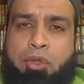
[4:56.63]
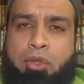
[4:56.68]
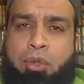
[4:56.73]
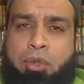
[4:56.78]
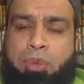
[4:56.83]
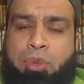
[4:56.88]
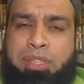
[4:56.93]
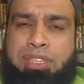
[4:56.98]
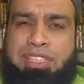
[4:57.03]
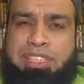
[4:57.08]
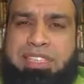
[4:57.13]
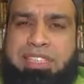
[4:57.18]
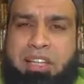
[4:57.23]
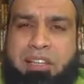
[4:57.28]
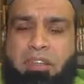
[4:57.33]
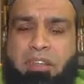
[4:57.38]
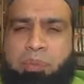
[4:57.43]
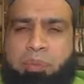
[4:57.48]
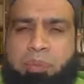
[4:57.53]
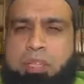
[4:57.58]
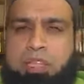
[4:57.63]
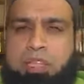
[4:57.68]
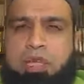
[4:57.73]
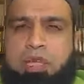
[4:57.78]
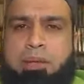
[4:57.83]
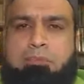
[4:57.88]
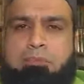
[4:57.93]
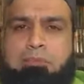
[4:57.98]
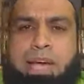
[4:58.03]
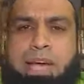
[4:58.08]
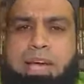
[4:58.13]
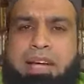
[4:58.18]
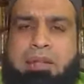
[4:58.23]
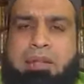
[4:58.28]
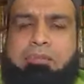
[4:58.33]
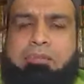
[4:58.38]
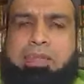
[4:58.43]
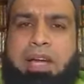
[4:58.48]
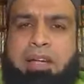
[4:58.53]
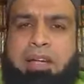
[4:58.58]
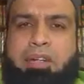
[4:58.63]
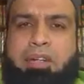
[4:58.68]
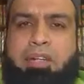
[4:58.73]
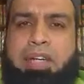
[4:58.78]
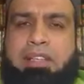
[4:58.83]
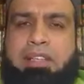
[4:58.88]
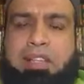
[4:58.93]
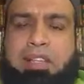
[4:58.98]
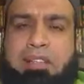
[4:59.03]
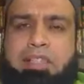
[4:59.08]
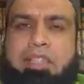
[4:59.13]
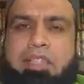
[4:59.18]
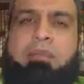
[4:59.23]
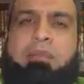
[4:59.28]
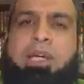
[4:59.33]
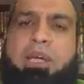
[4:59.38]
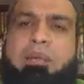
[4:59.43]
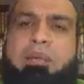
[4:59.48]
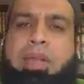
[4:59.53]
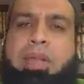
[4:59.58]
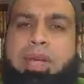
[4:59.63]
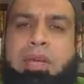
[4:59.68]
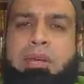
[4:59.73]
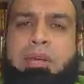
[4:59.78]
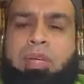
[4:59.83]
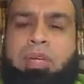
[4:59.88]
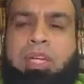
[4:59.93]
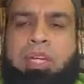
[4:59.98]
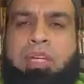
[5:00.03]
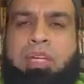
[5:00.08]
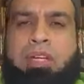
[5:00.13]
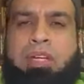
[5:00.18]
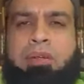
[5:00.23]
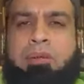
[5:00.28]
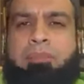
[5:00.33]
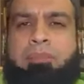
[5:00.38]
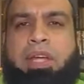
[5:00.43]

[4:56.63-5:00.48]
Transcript: who is dealt with in a bad manner and doesn't become angry,